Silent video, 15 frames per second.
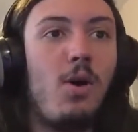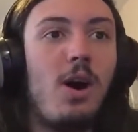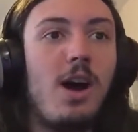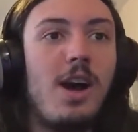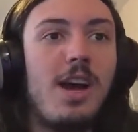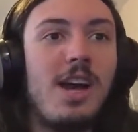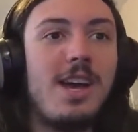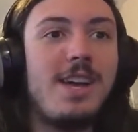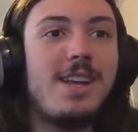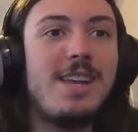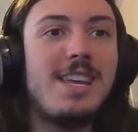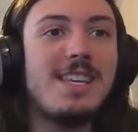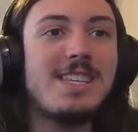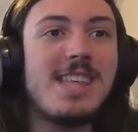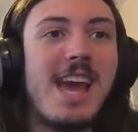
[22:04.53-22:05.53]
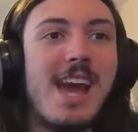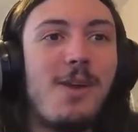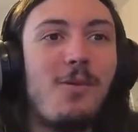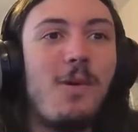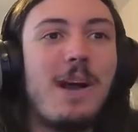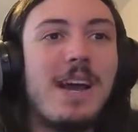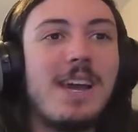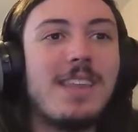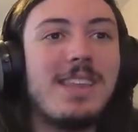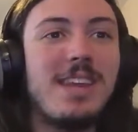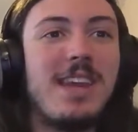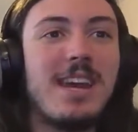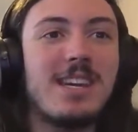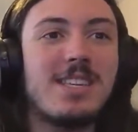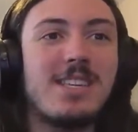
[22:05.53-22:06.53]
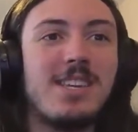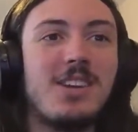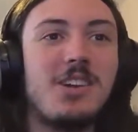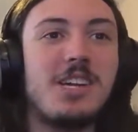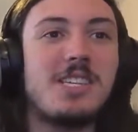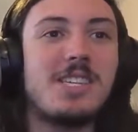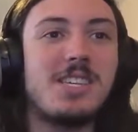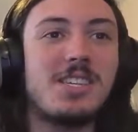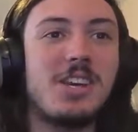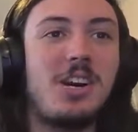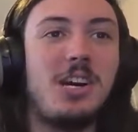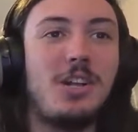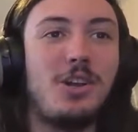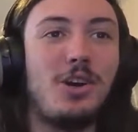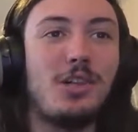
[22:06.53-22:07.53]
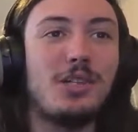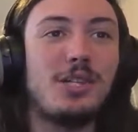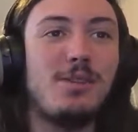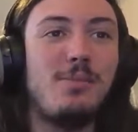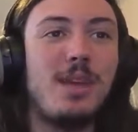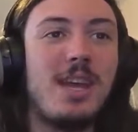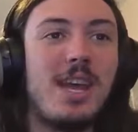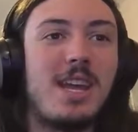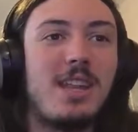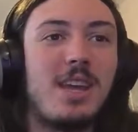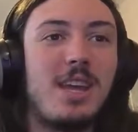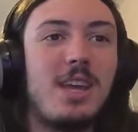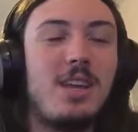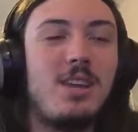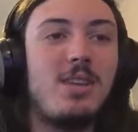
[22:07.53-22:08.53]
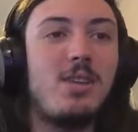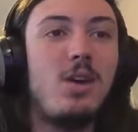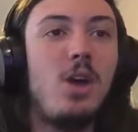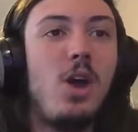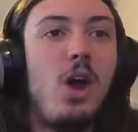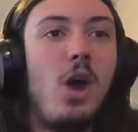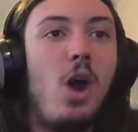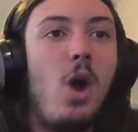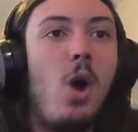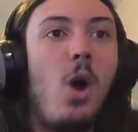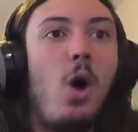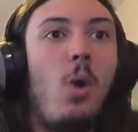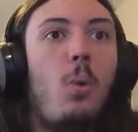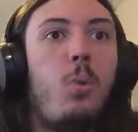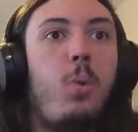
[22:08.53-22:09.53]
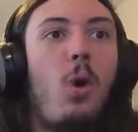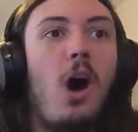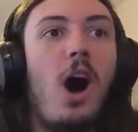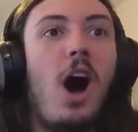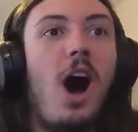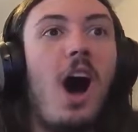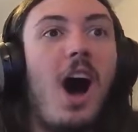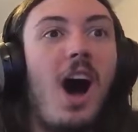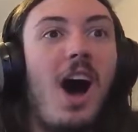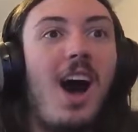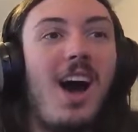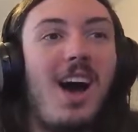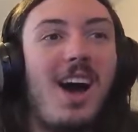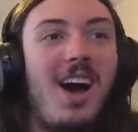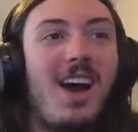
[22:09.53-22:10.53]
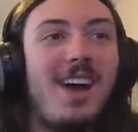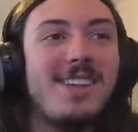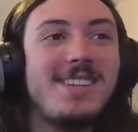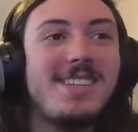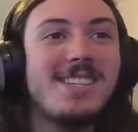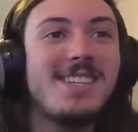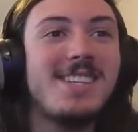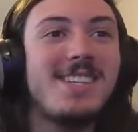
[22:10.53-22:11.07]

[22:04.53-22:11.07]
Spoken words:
What? Is that why the next series is called Ultimate Alien? What?